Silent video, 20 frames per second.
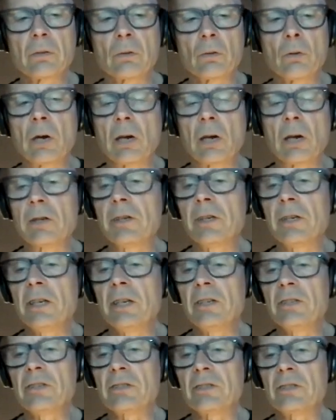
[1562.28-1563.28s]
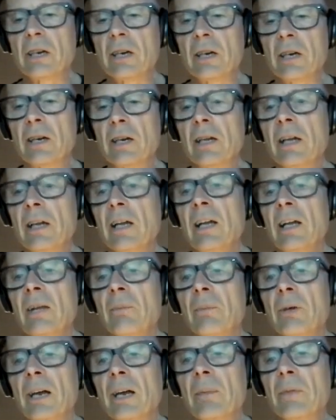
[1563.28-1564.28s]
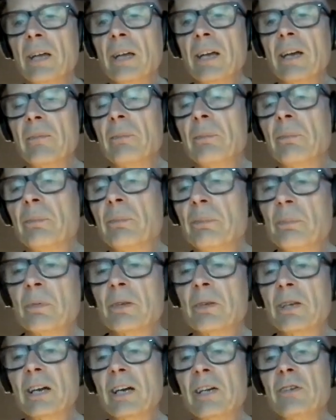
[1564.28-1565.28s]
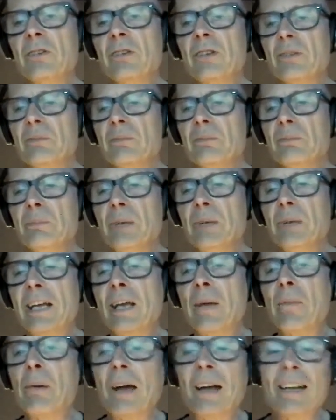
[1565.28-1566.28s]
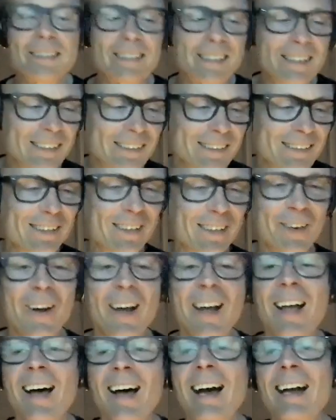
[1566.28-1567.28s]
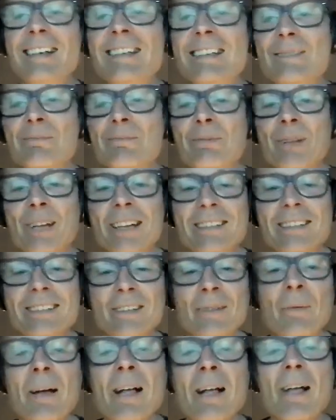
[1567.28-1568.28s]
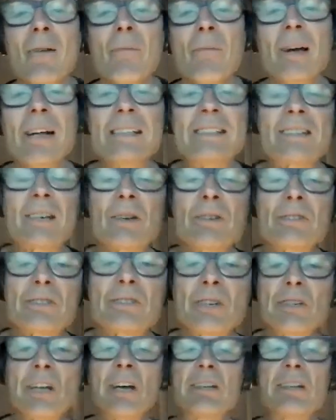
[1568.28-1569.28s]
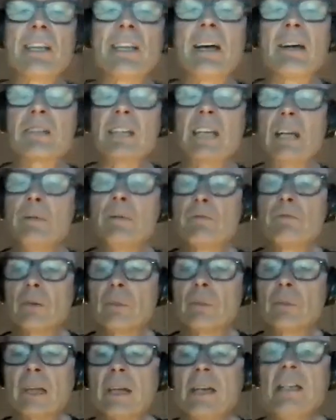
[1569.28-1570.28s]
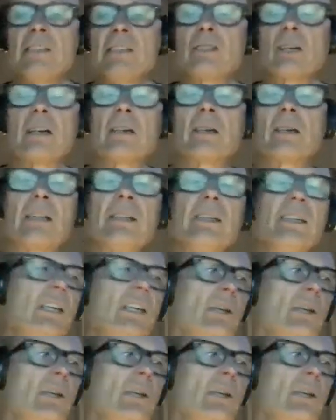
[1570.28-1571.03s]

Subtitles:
qualities. But I'm not a guy who can make a basket, so I just planted them. But so that came from, and he's on, I think